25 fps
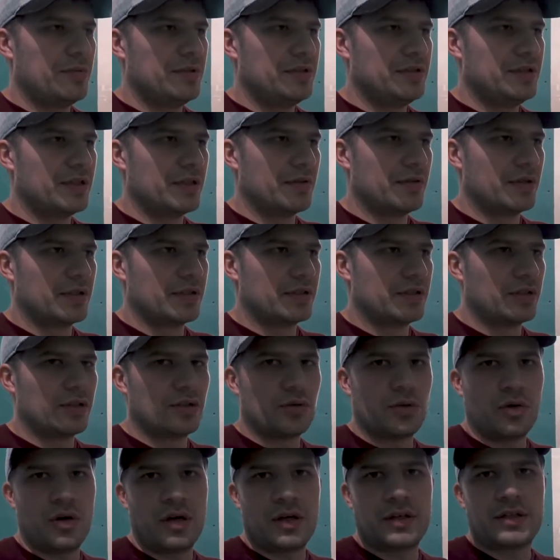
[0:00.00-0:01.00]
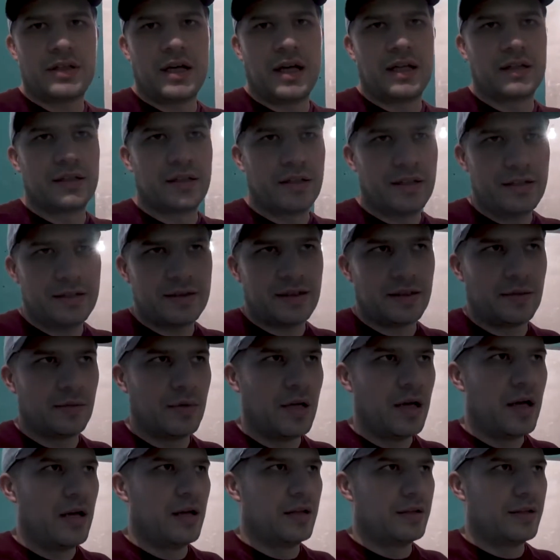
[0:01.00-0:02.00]
I'll try to
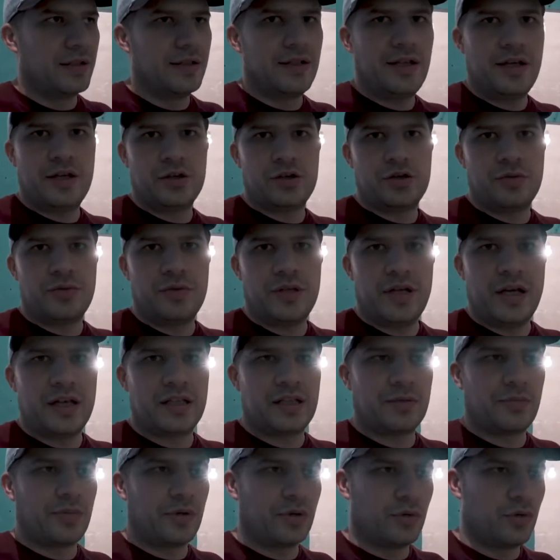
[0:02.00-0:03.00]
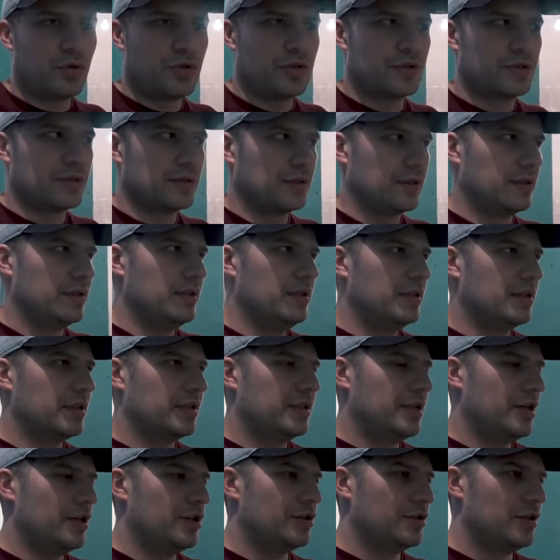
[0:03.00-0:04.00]
optimize this video for
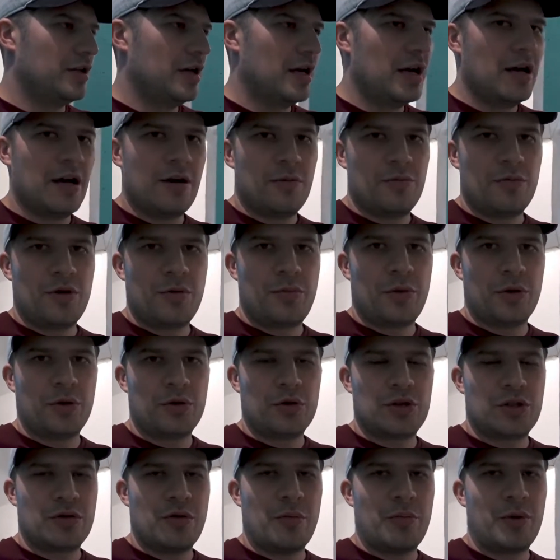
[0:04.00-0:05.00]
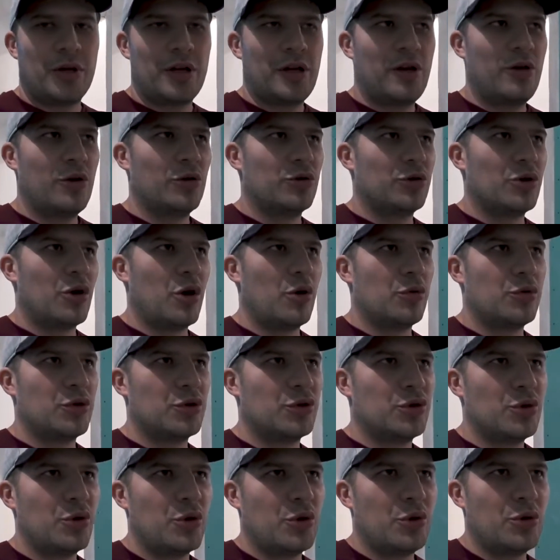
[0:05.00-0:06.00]
English language to share
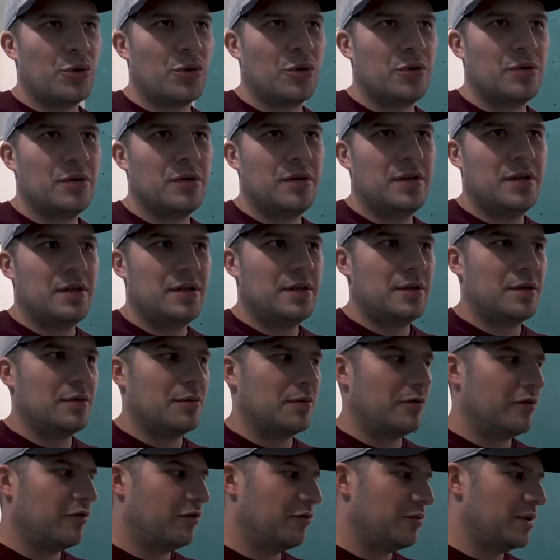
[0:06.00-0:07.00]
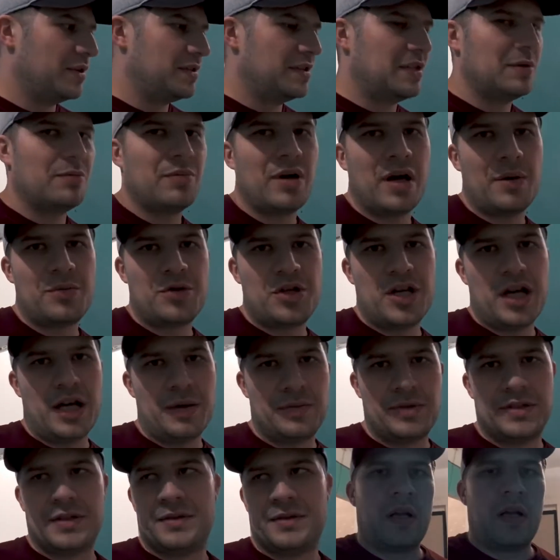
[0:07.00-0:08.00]
our experience, to
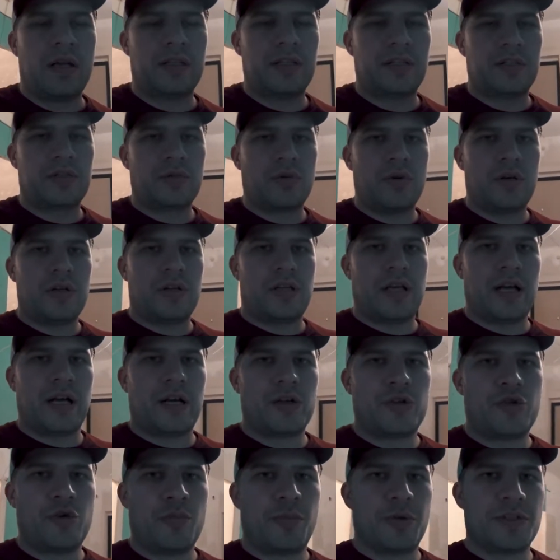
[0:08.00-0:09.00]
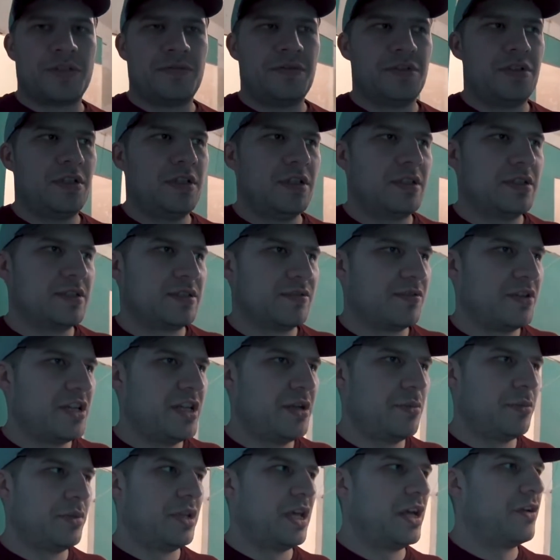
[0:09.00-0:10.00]
share life hacks,
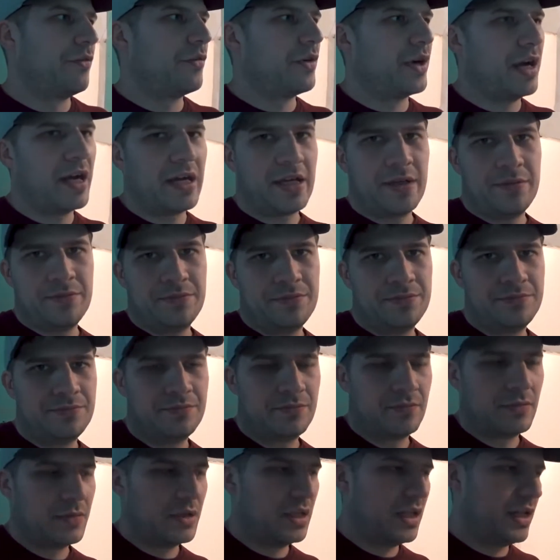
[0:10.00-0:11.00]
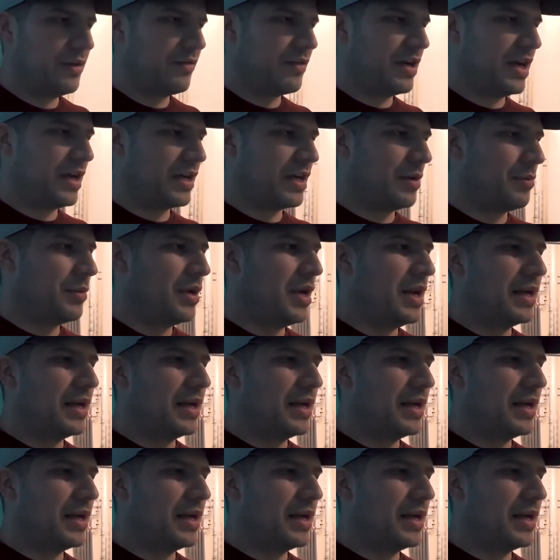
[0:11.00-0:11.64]
and to exchange some knowledge in the comments section.